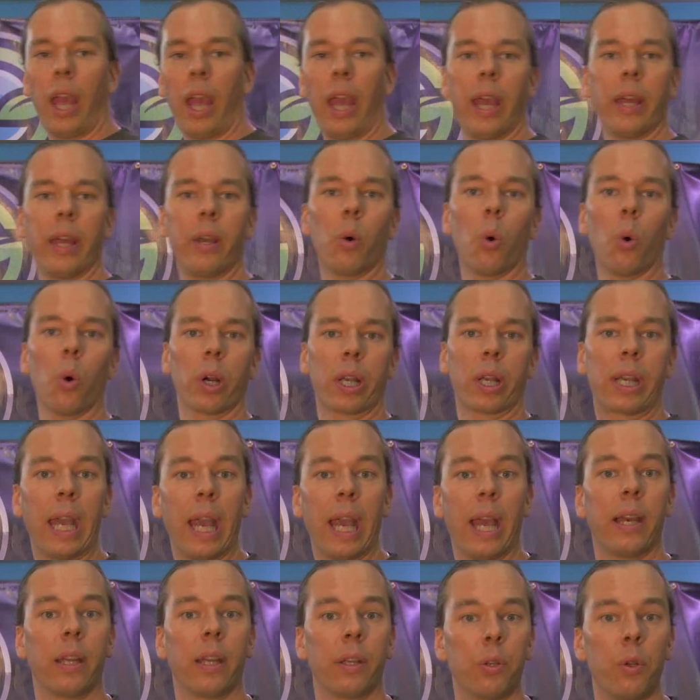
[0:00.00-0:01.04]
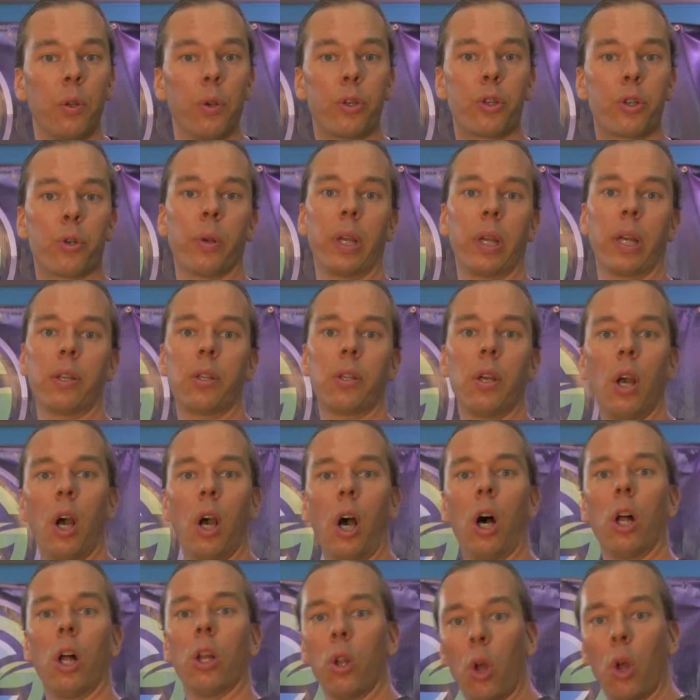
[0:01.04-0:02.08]
and organic nutrient
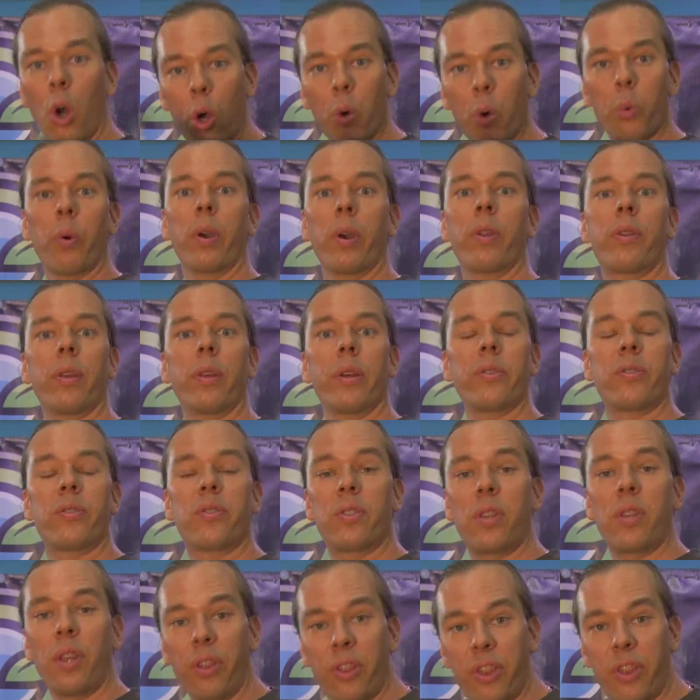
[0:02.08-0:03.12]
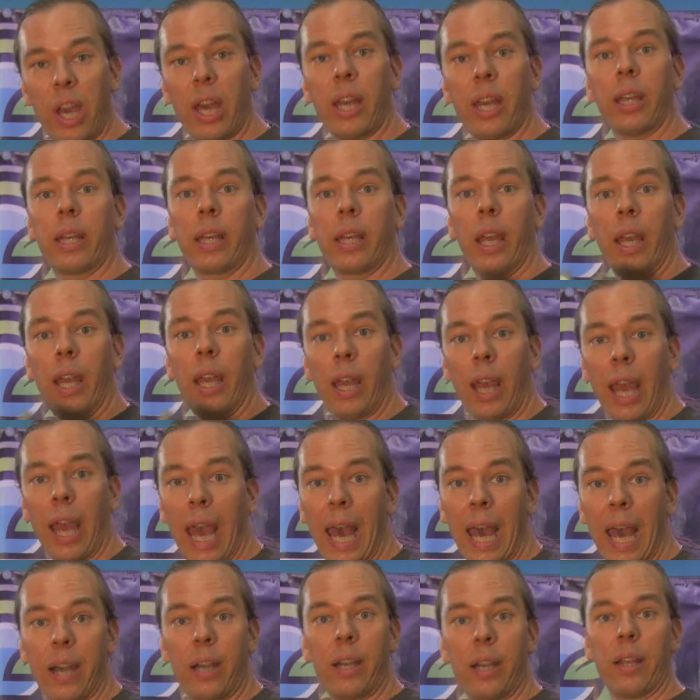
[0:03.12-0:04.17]
along with synthetic
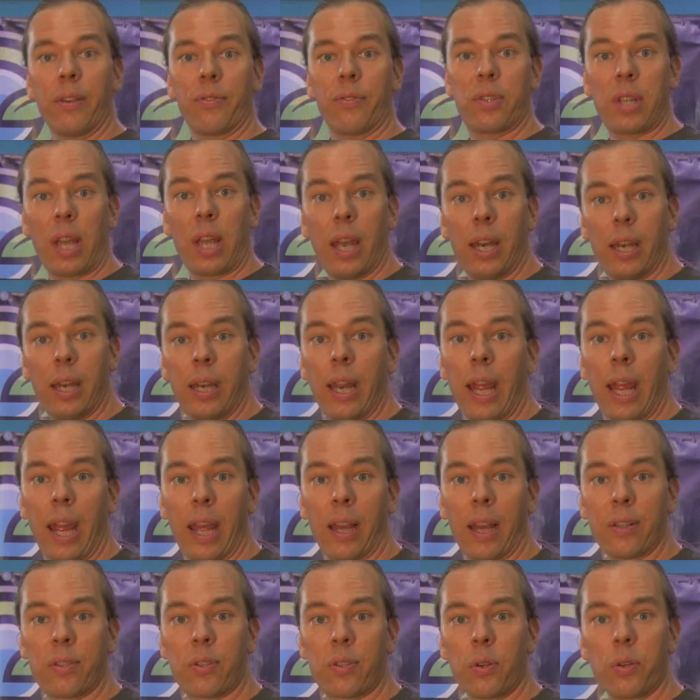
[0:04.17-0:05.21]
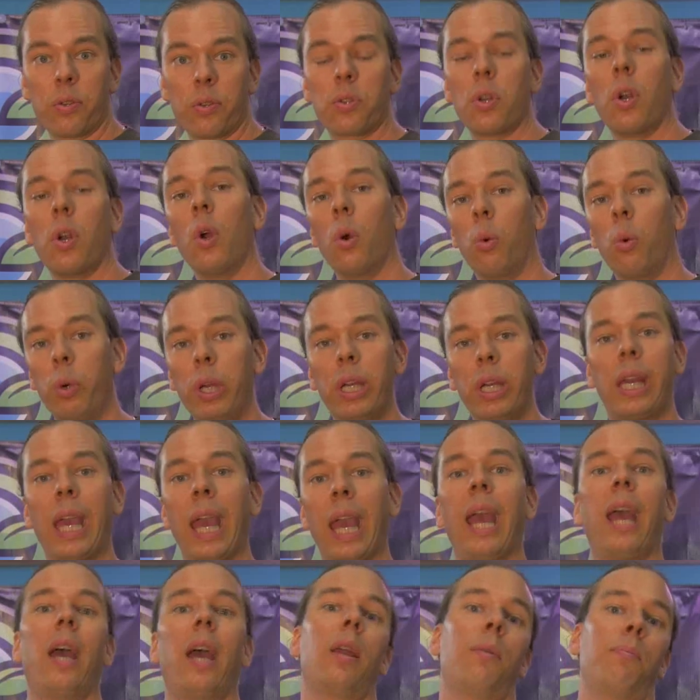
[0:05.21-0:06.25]
additives and enhancers. We
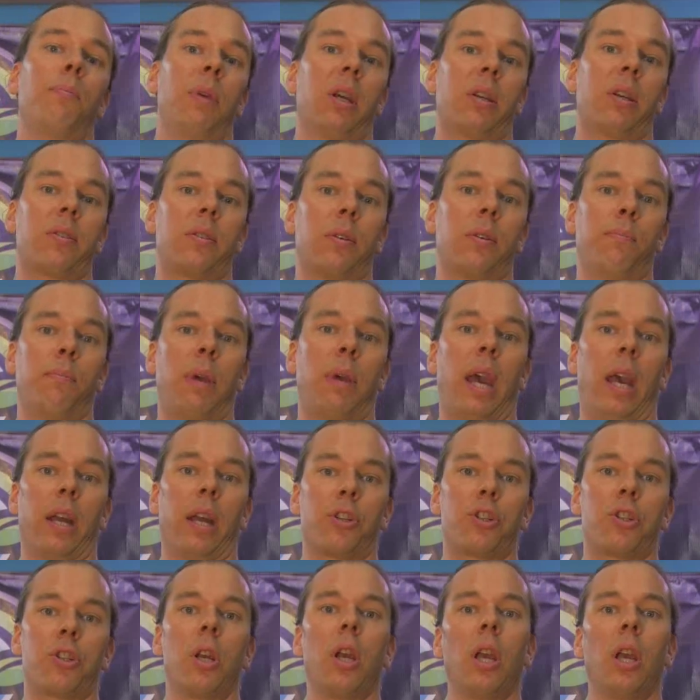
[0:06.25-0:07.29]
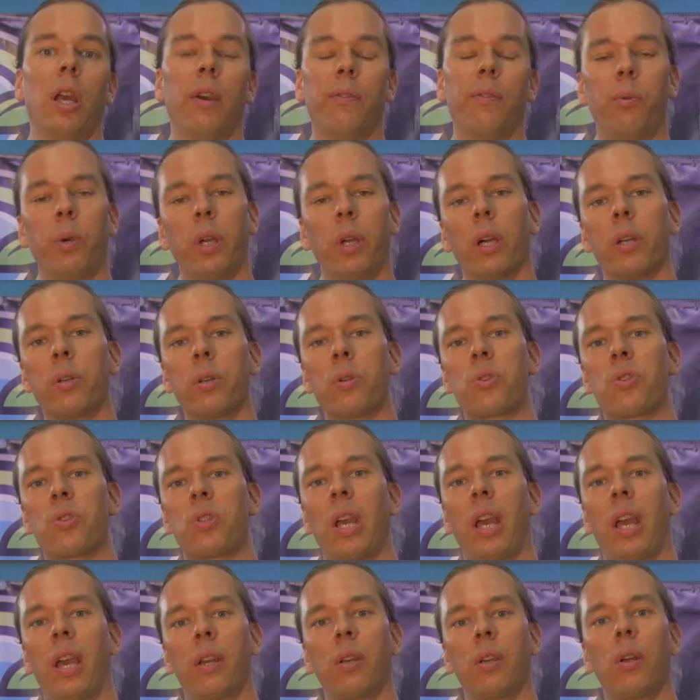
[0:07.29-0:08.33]
can mix and match if we
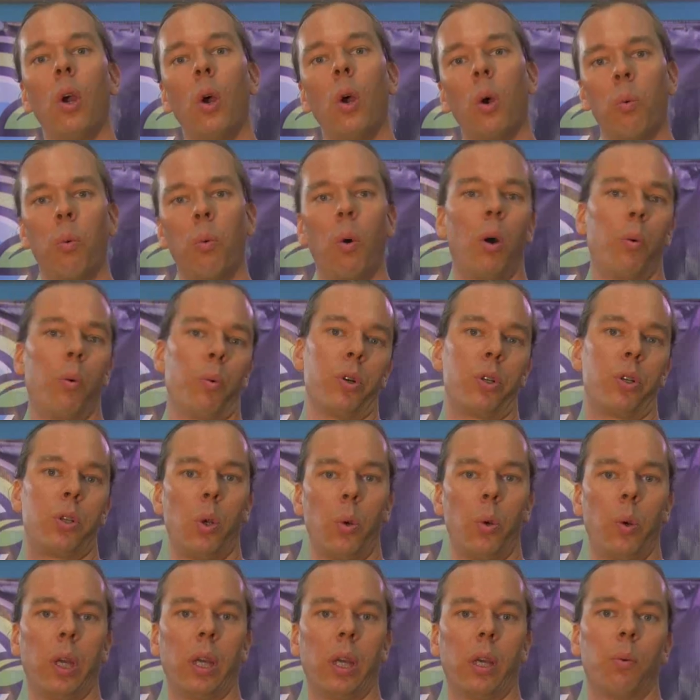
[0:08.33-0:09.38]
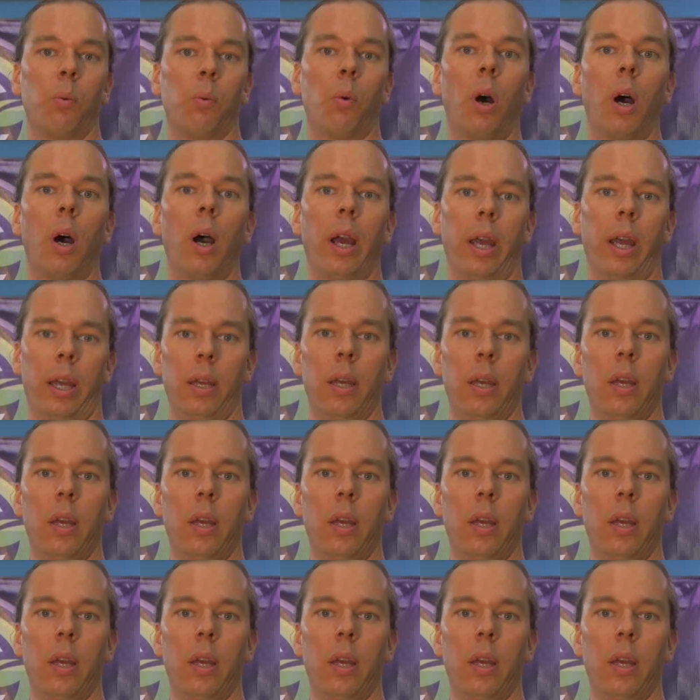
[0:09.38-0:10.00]
understand what we're doing and why.